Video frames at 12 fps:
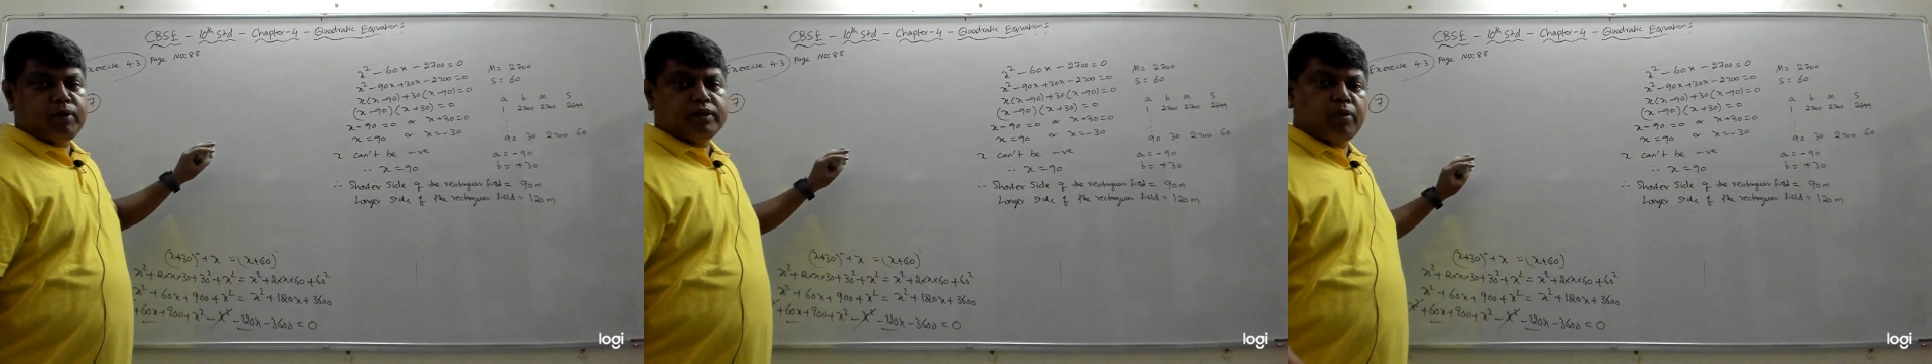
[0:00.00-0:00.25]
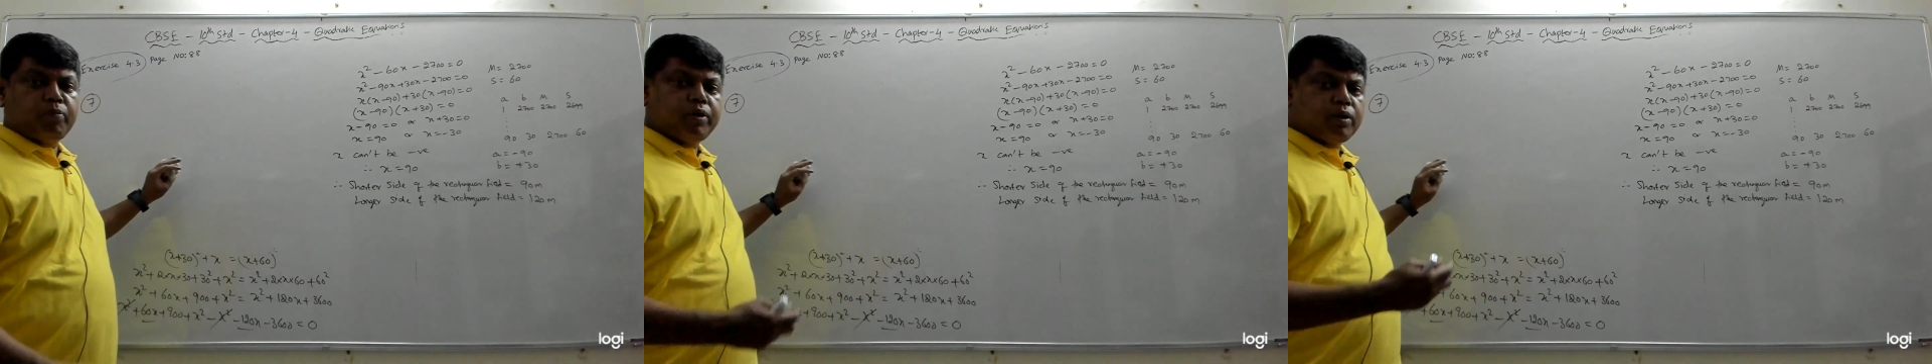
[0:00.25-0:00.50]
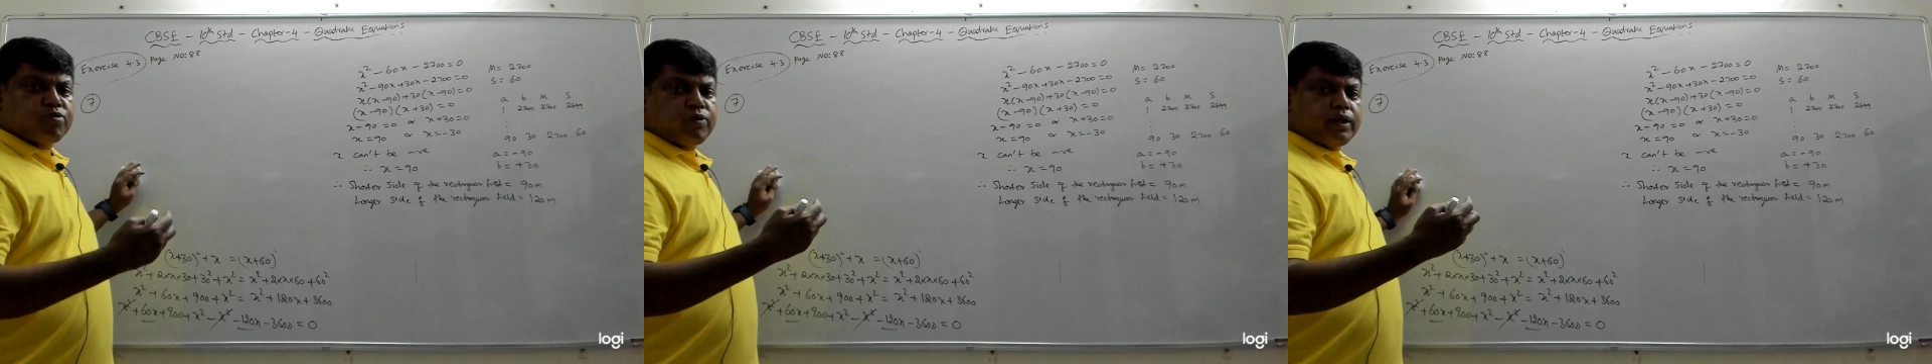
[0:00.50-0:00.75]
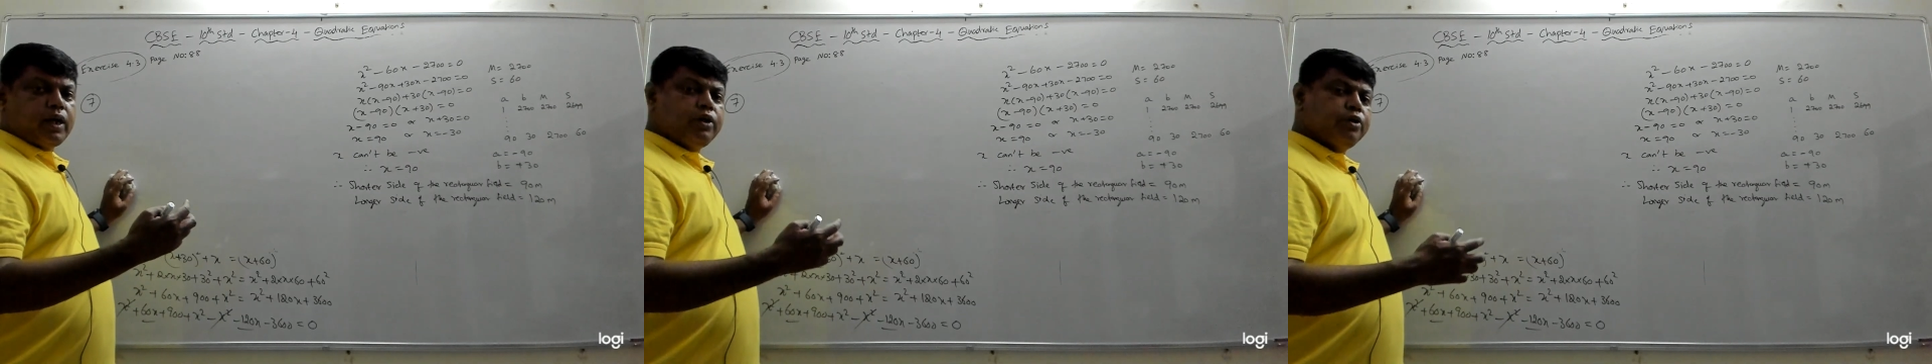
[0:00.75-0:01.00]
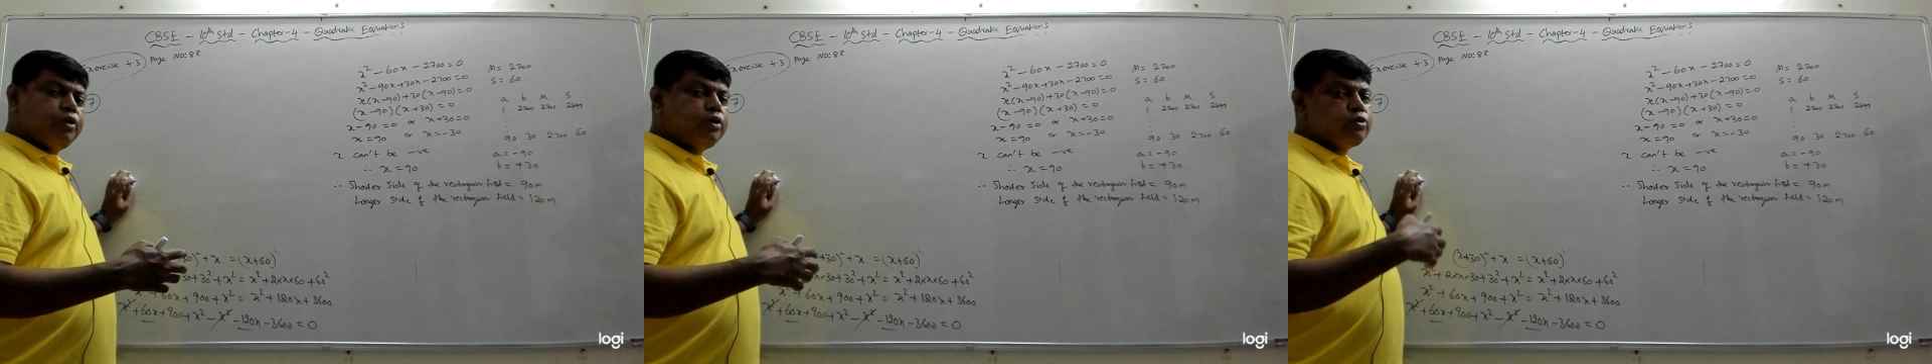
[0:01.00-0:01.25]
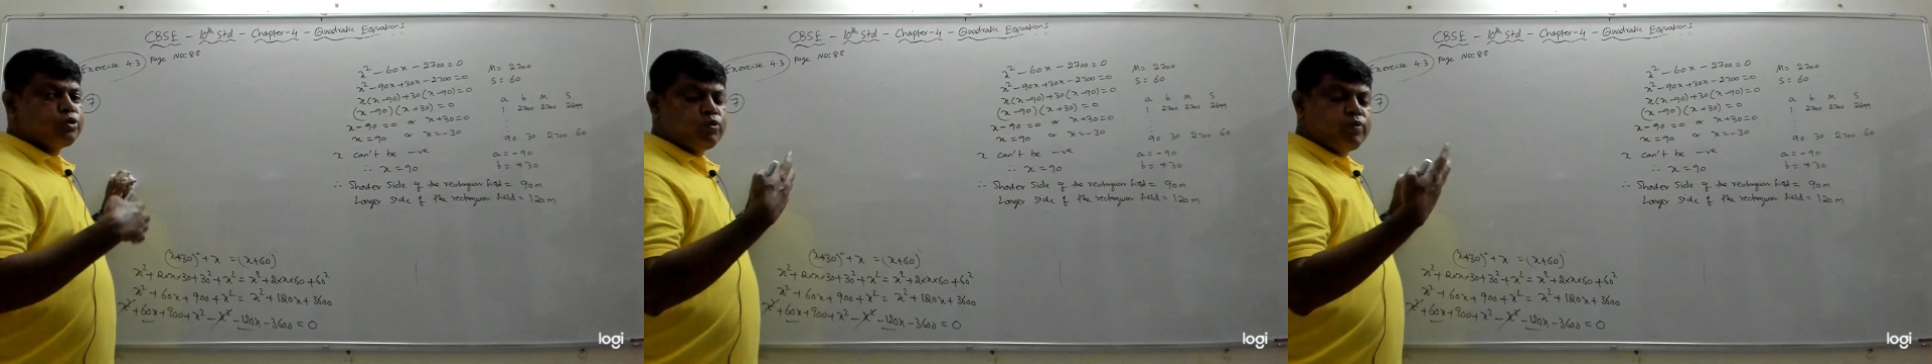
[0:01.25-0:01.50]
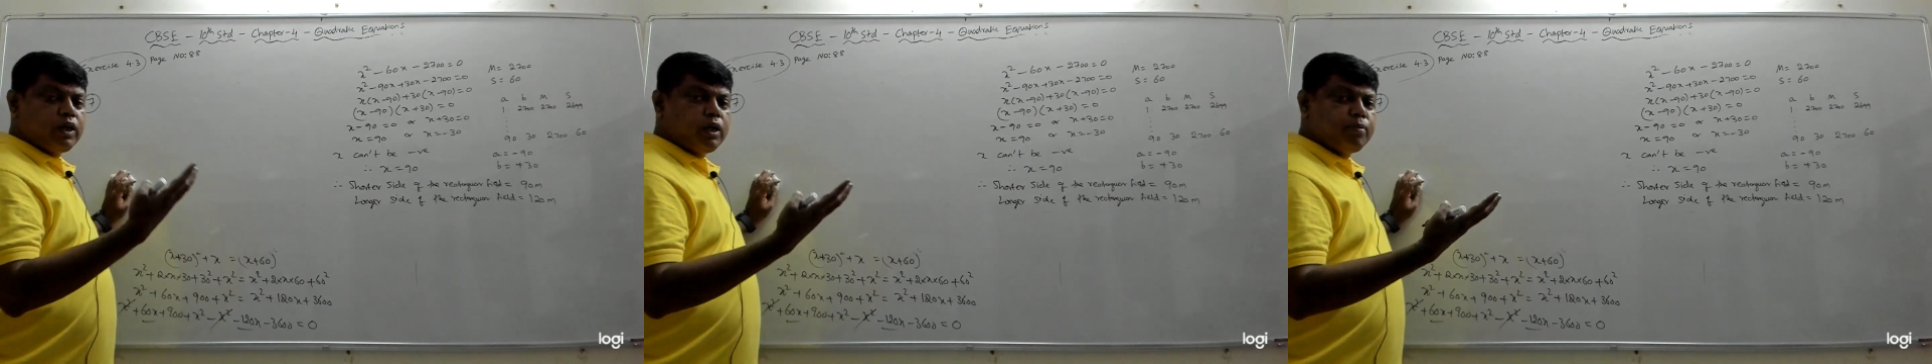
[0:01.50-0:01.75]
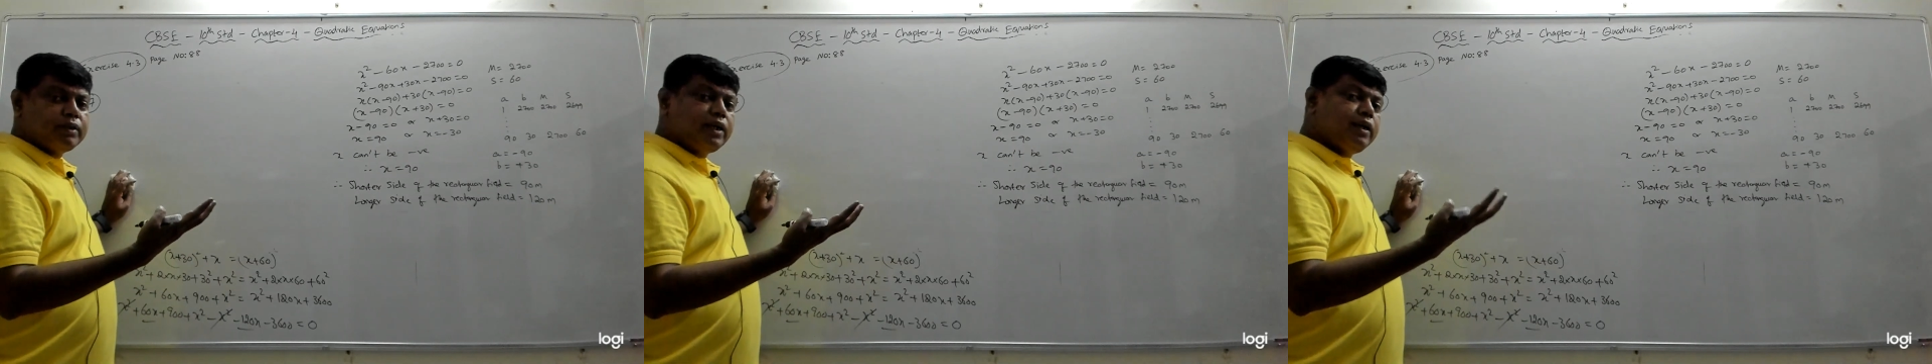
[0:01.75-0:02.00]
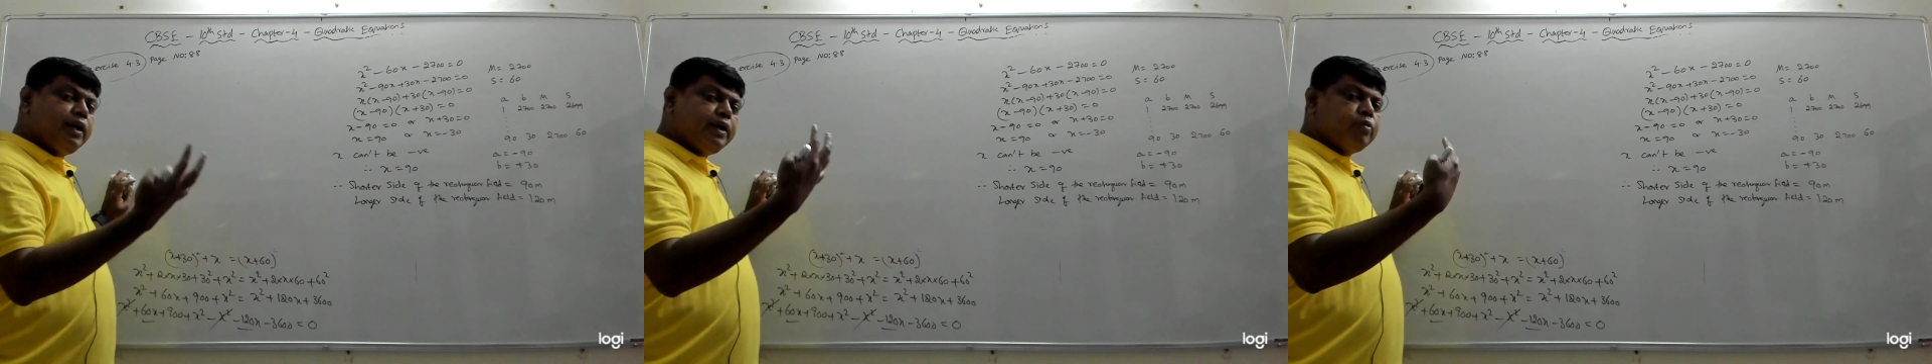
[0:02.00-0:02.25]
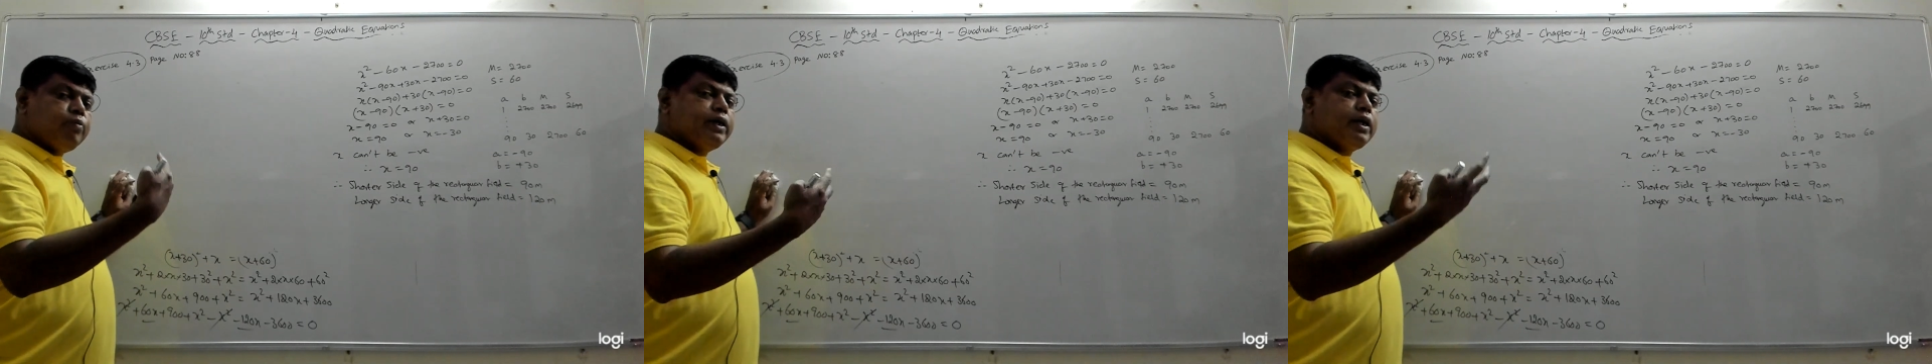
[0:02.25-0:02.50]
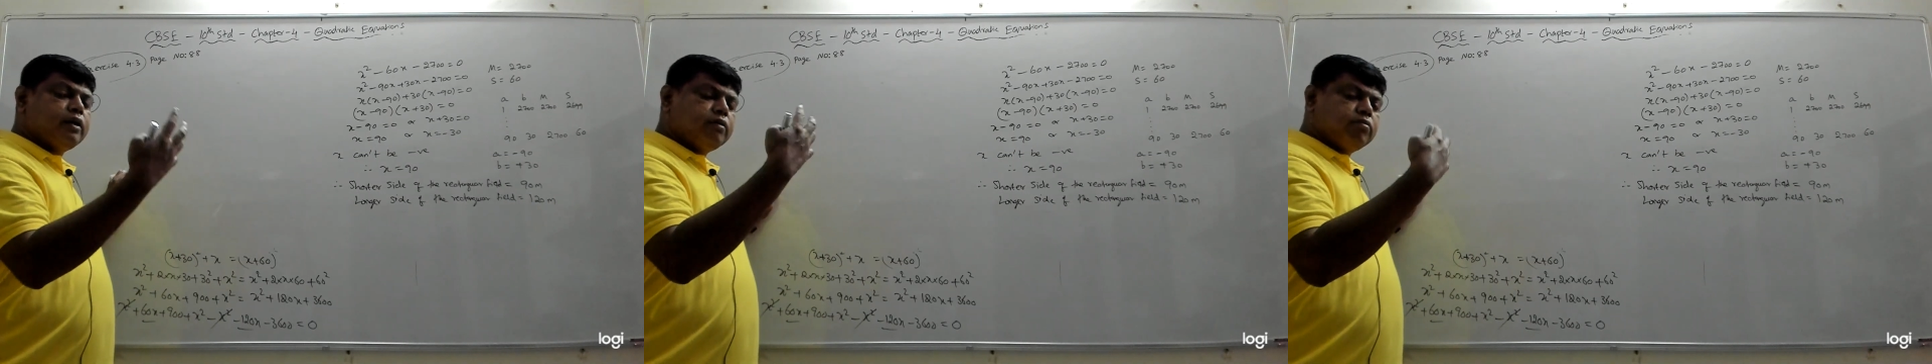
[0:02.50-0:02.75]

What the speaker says: Sometimes we can introduce two variables and later we can